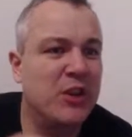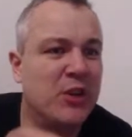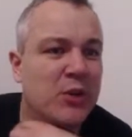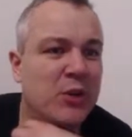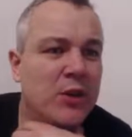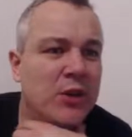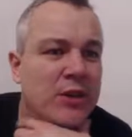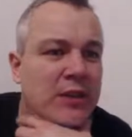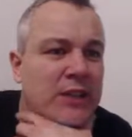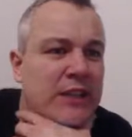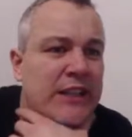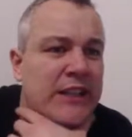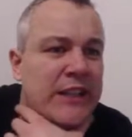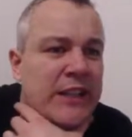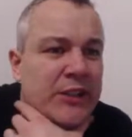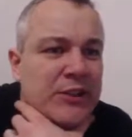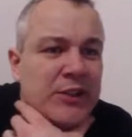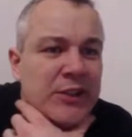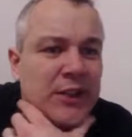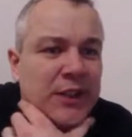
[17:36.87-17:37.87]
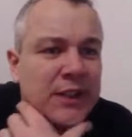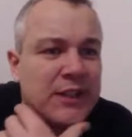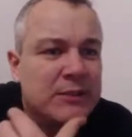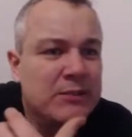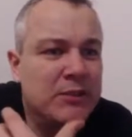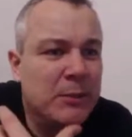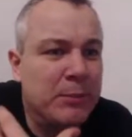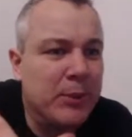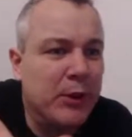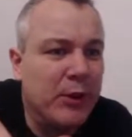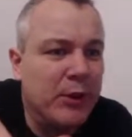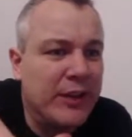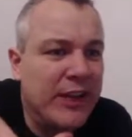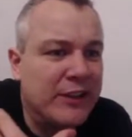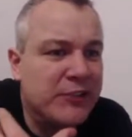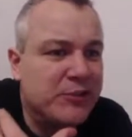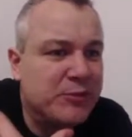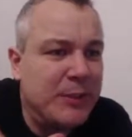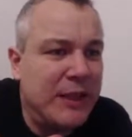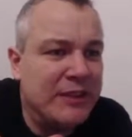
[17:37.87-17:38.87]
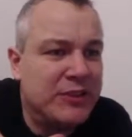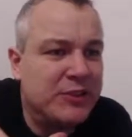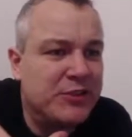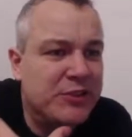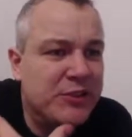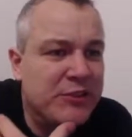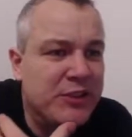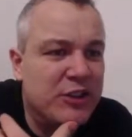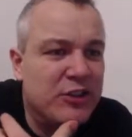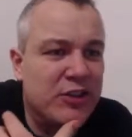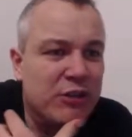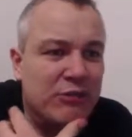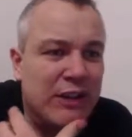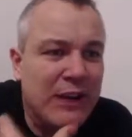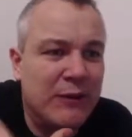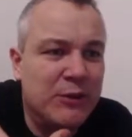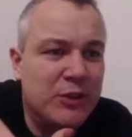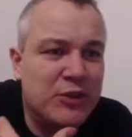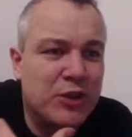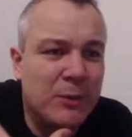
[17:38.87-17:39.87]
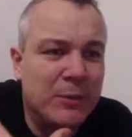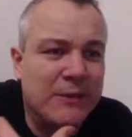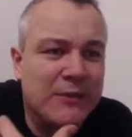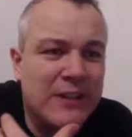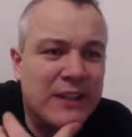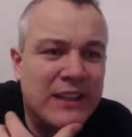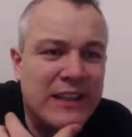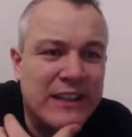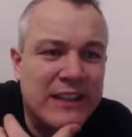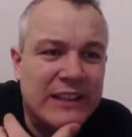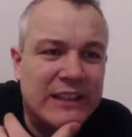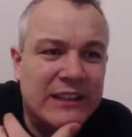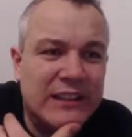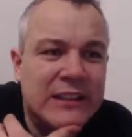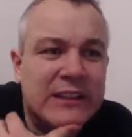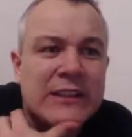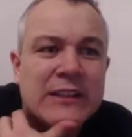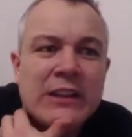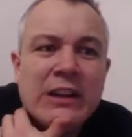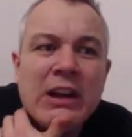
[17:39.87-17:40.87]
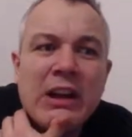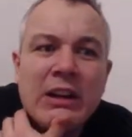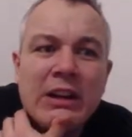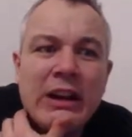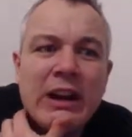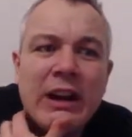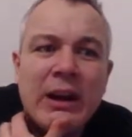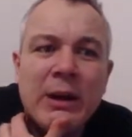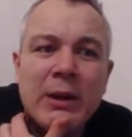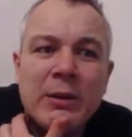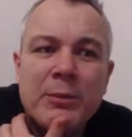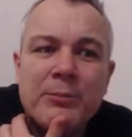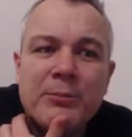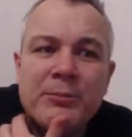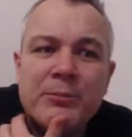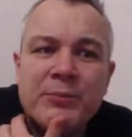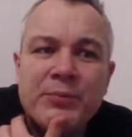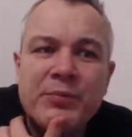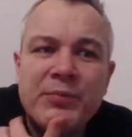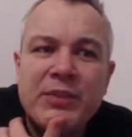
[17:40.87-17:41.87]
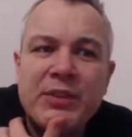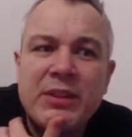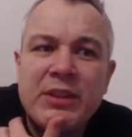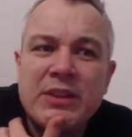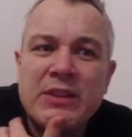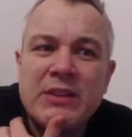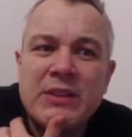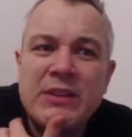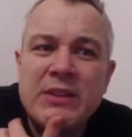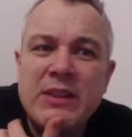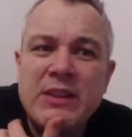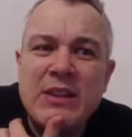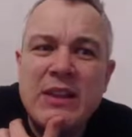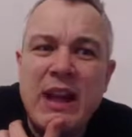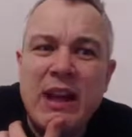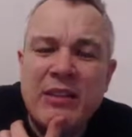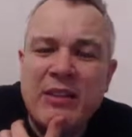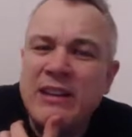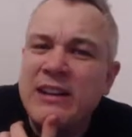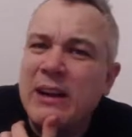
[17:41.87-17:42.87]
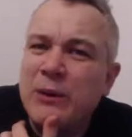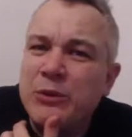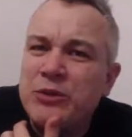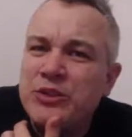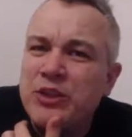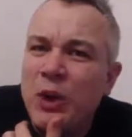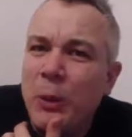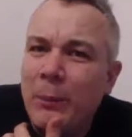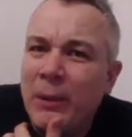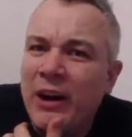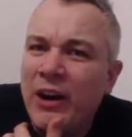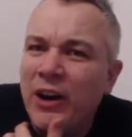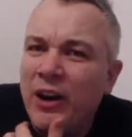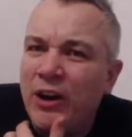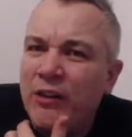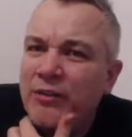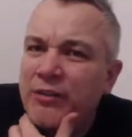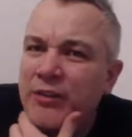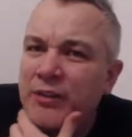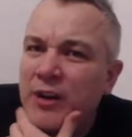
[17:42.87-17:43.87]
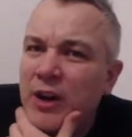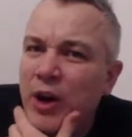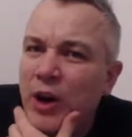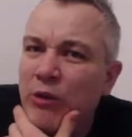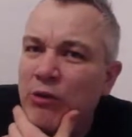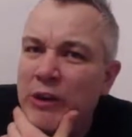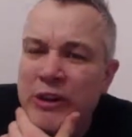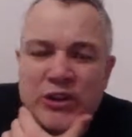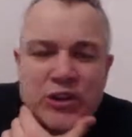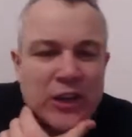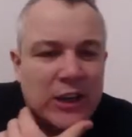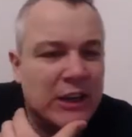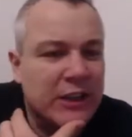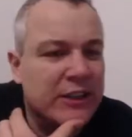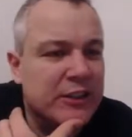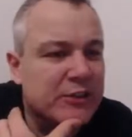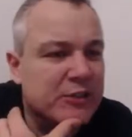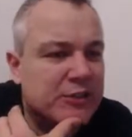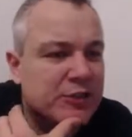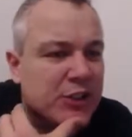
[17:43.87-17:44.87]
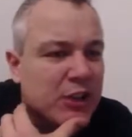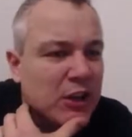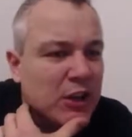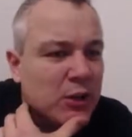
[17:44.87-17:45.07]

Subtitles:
So the board expect us to finish around the top of the league. I think that was top half originally.